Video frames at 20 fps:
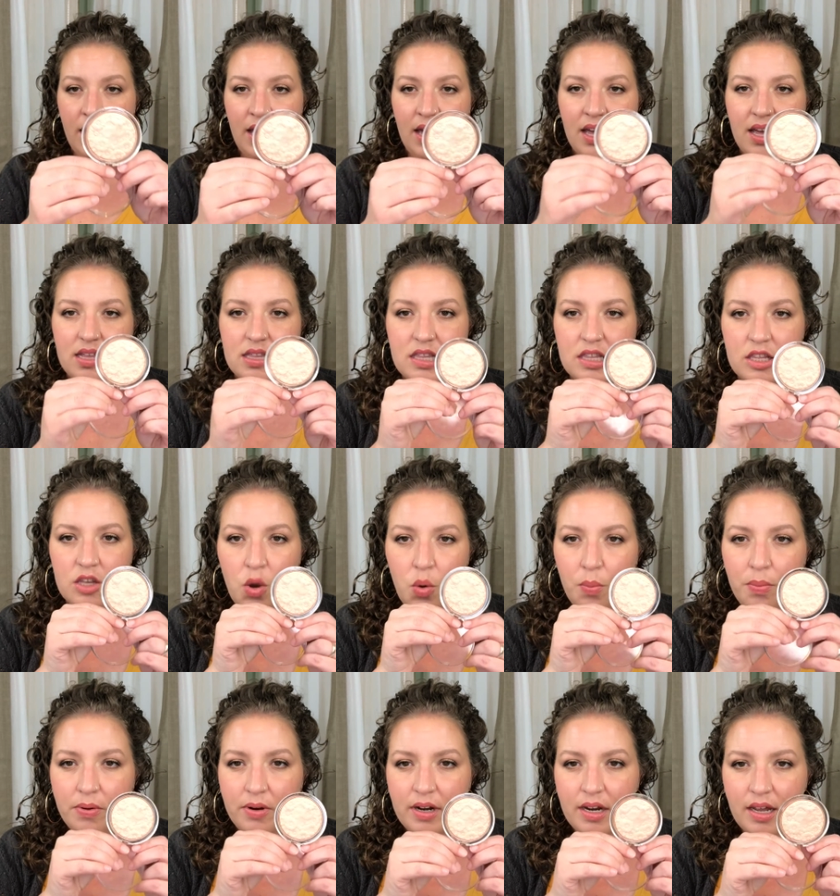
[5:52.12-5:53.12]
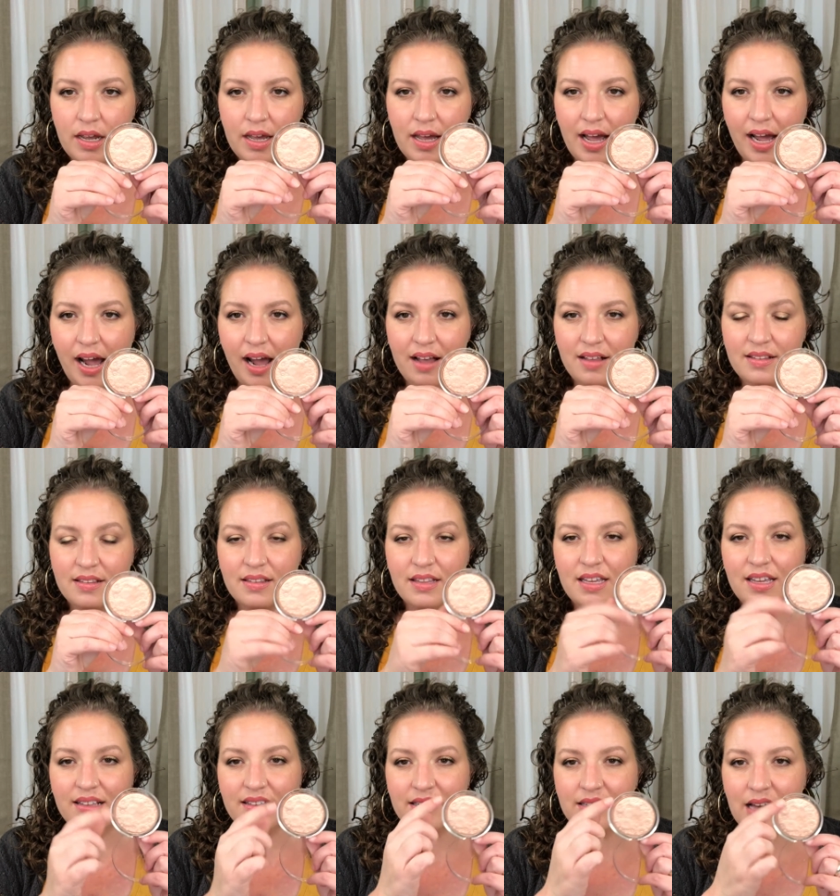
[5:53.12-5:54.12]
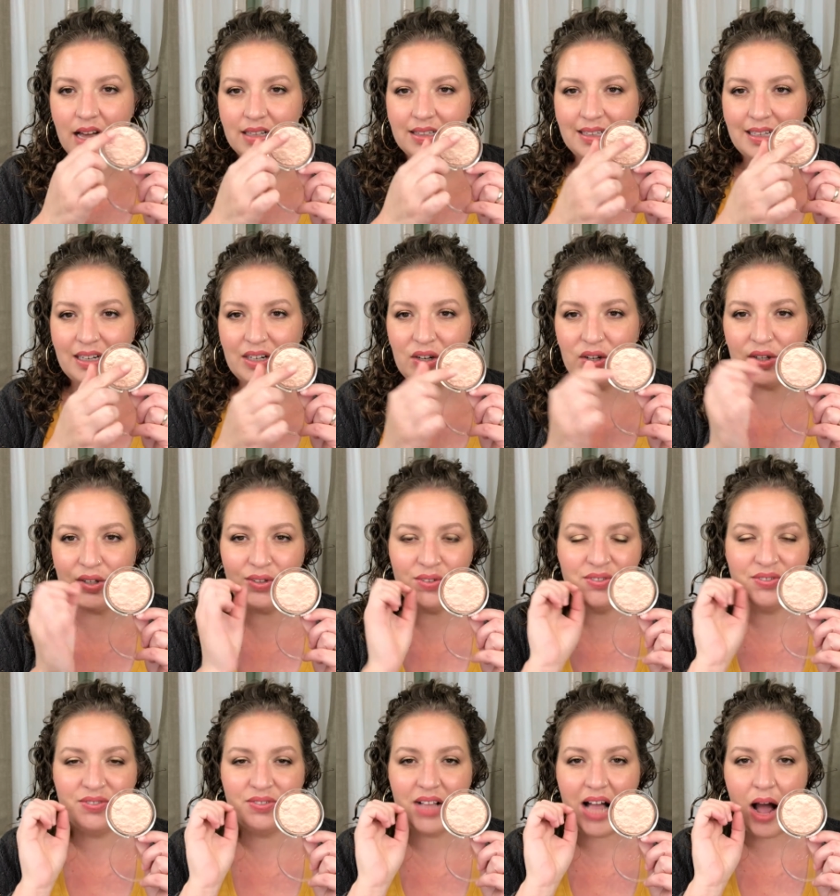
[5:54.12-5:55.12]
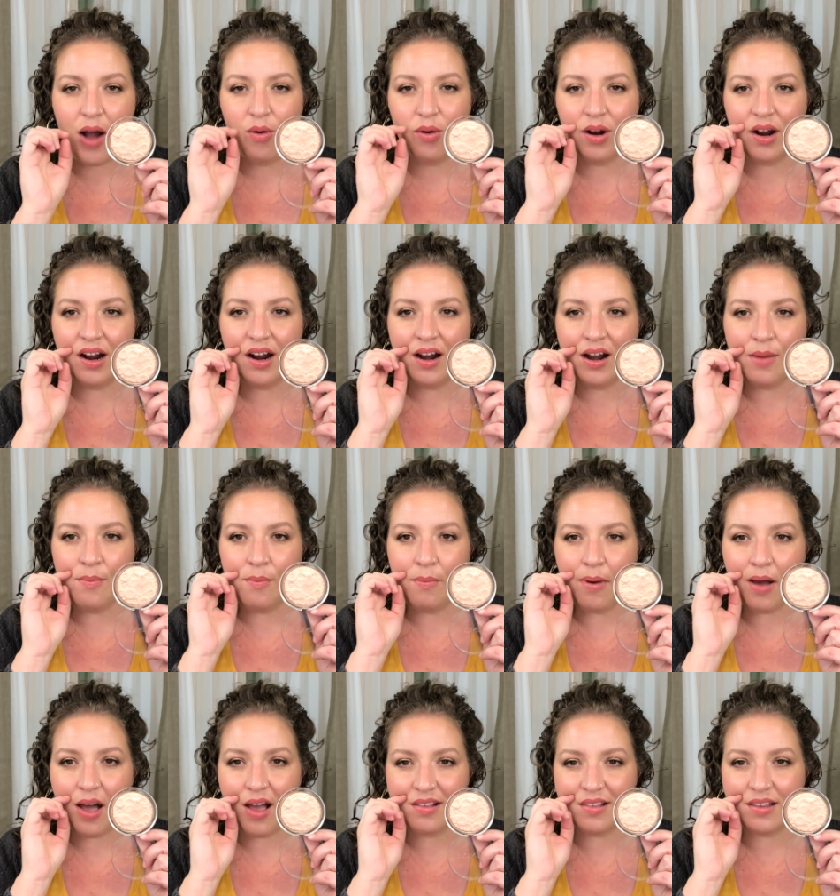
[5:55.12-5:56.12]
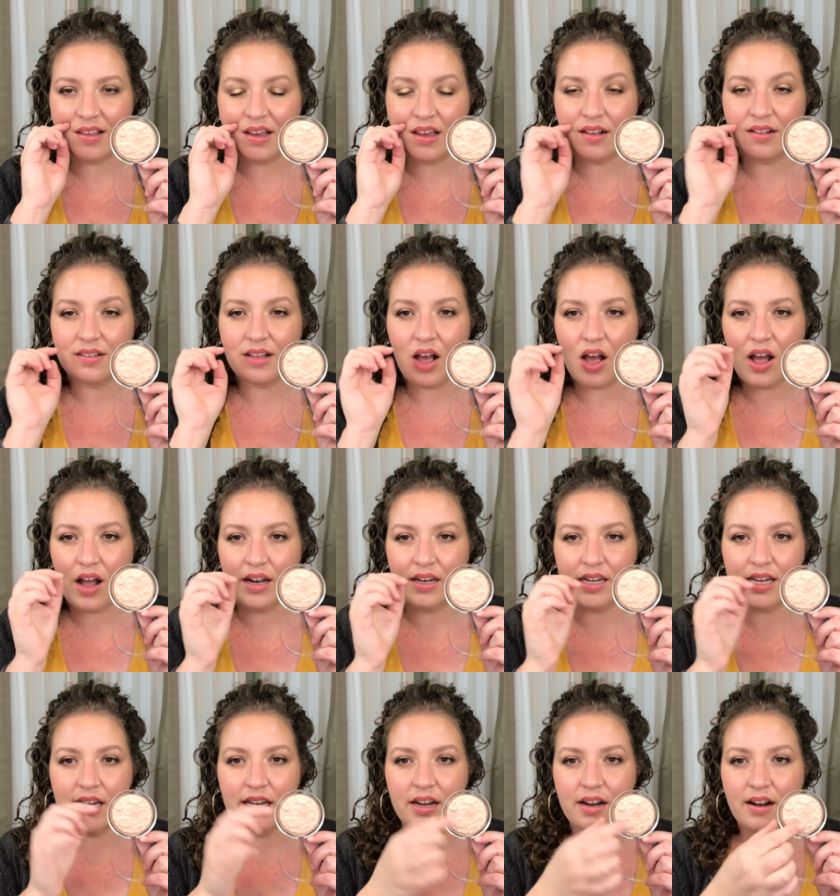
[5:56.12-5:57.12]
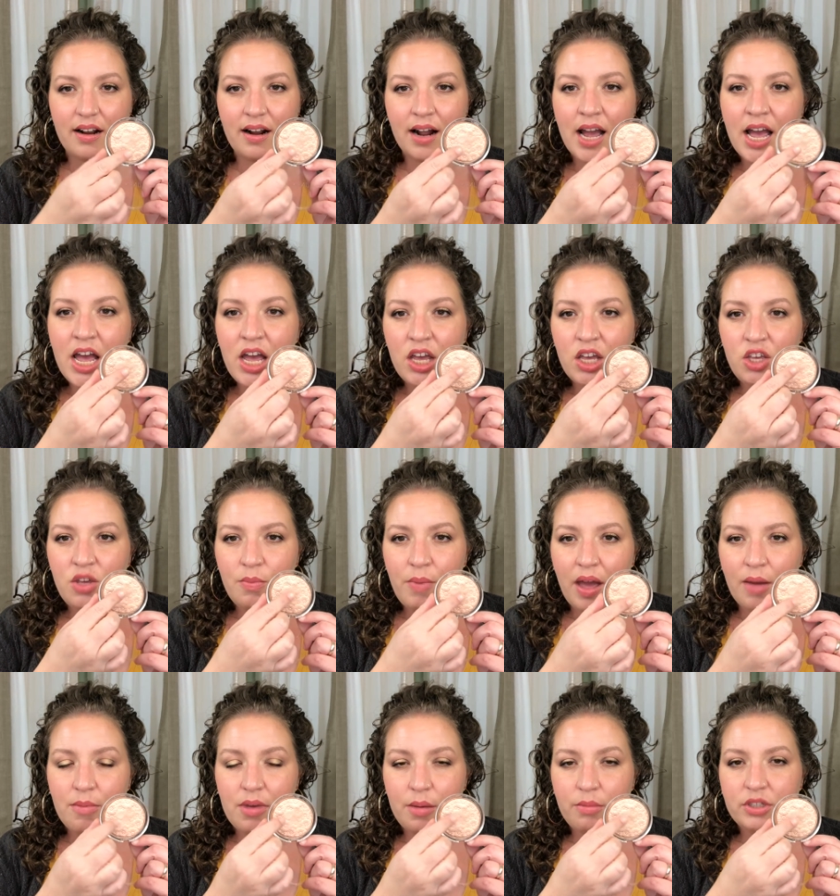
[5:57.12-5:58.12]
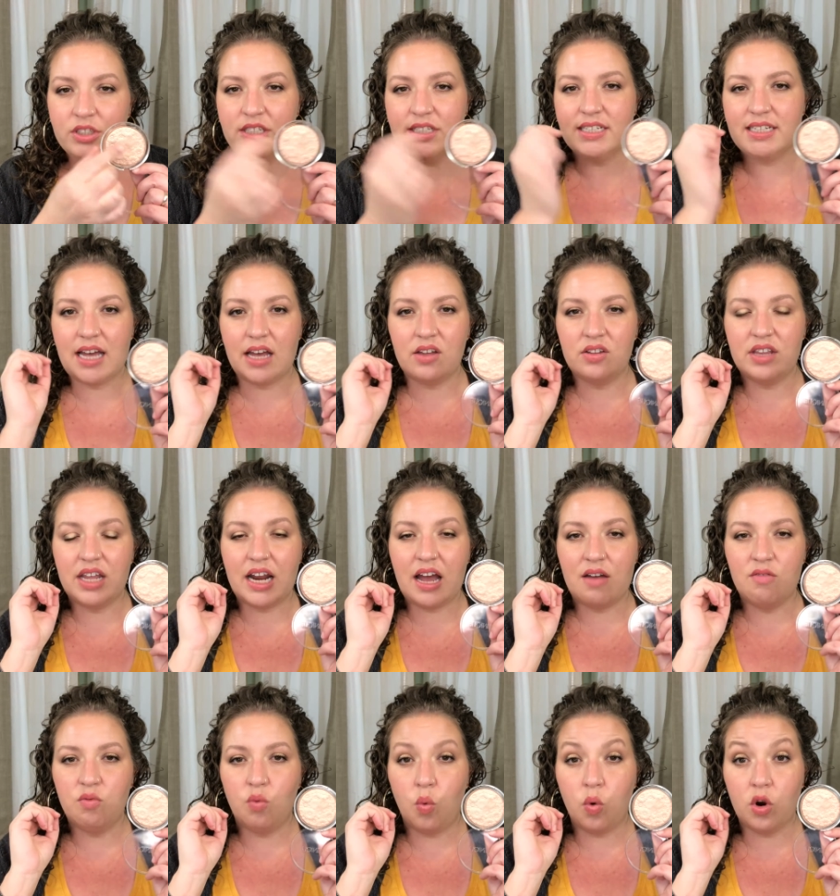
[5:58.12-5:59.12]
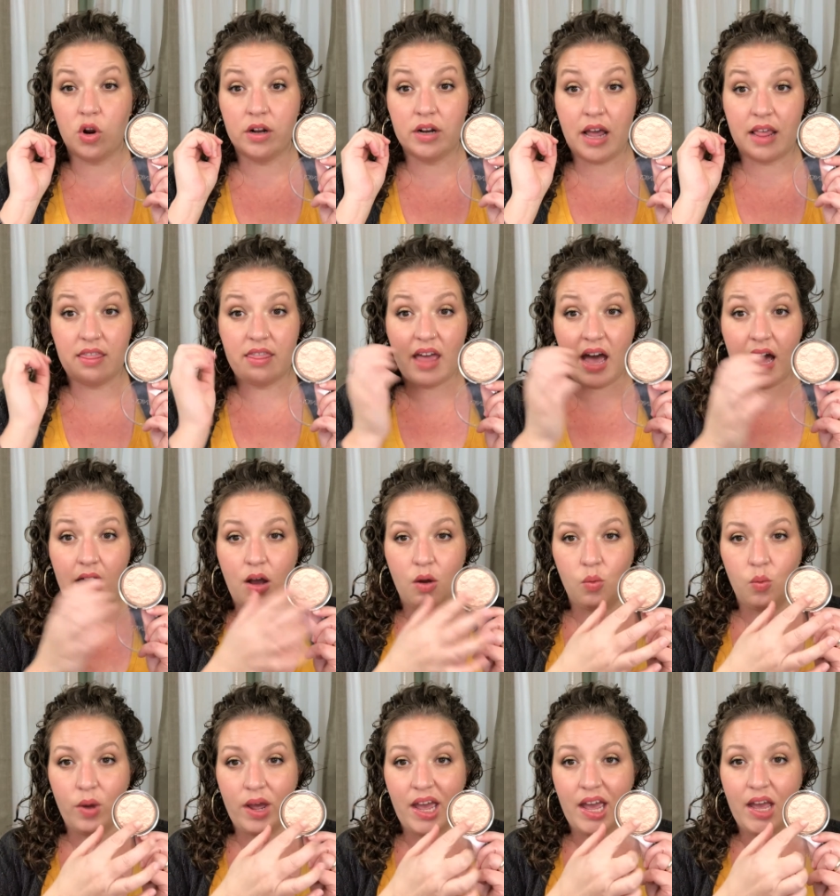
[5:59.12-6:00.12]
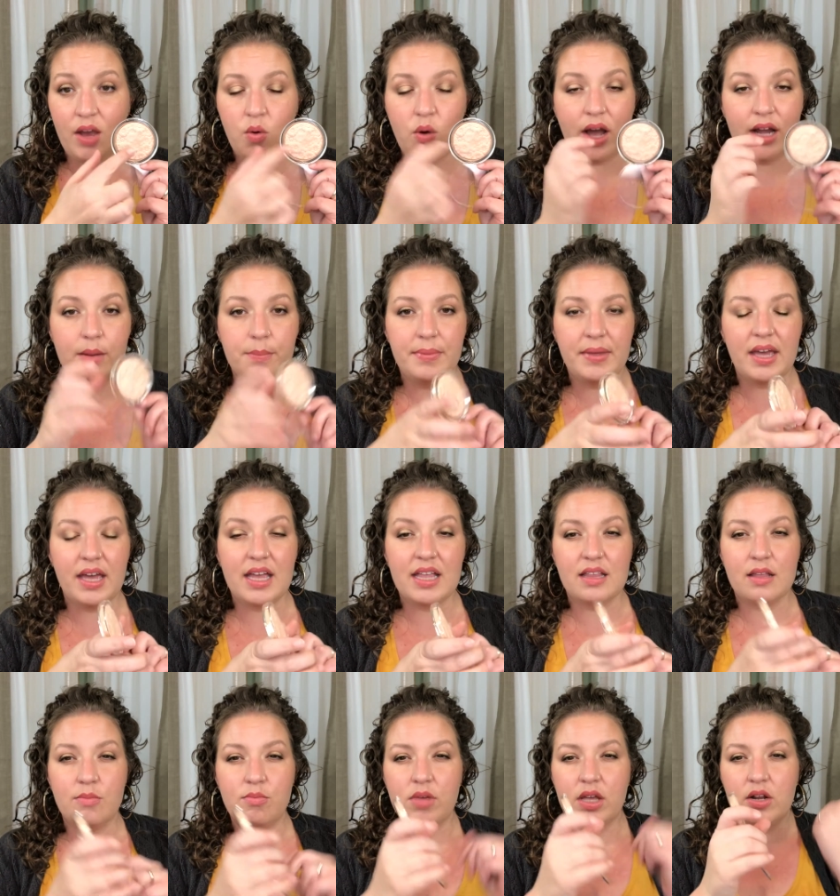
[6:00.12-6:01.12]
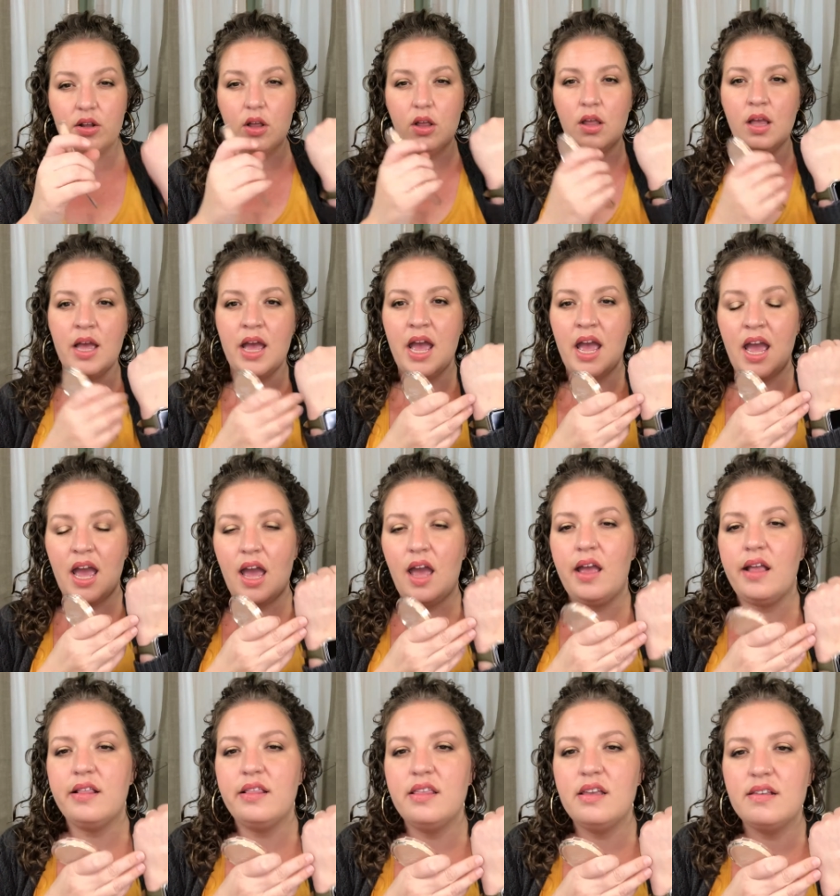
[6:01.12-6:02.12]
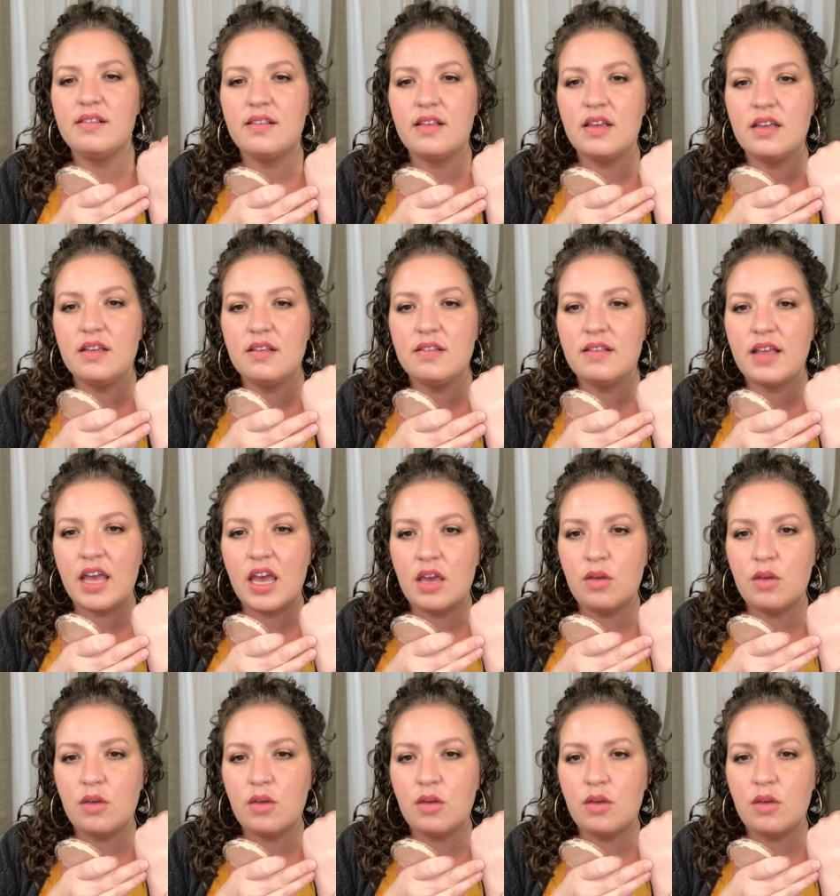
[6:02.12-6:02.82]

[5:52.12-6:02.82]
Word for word: It's so pretty. It has these little flower embossings on here. You might be able to tell that I've worn that away quite a bit in the middle. And this is a